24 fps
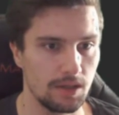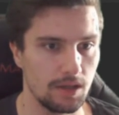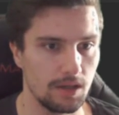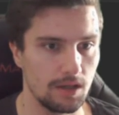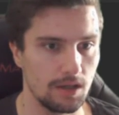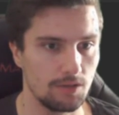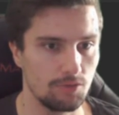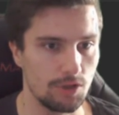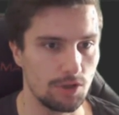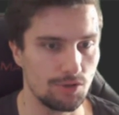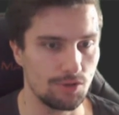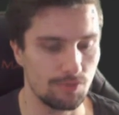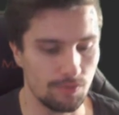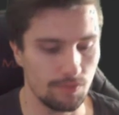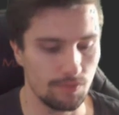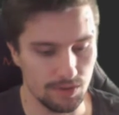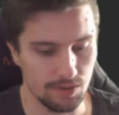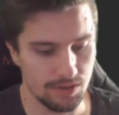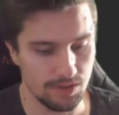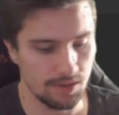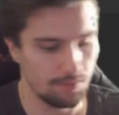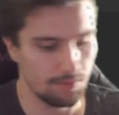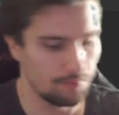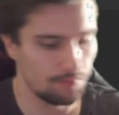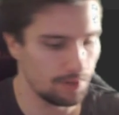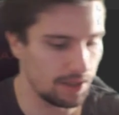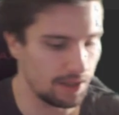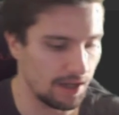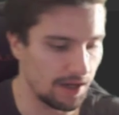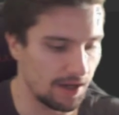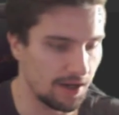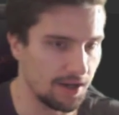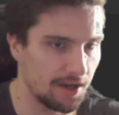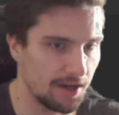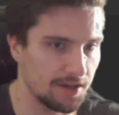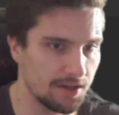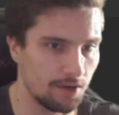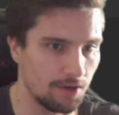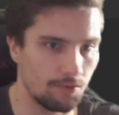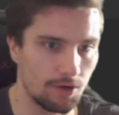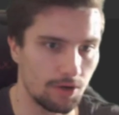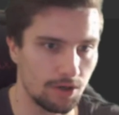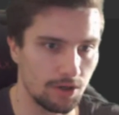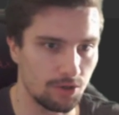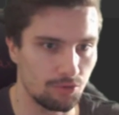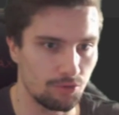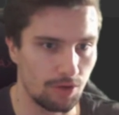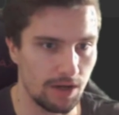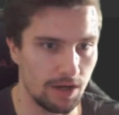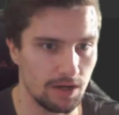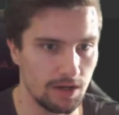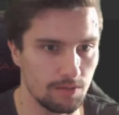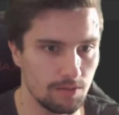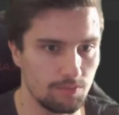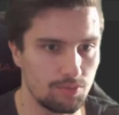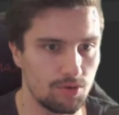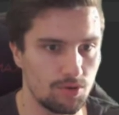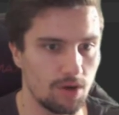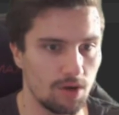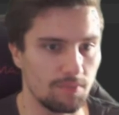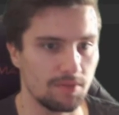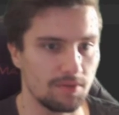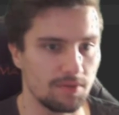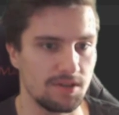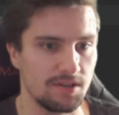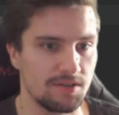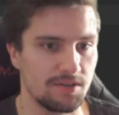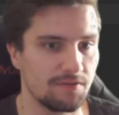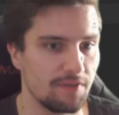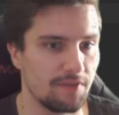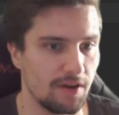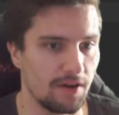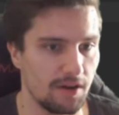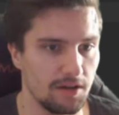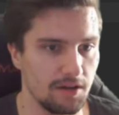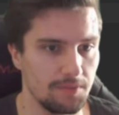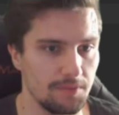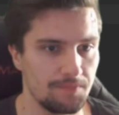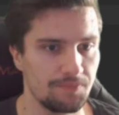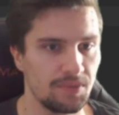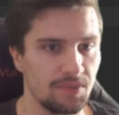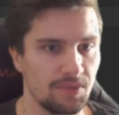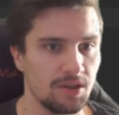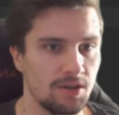in which we will simply add our Gradle properties file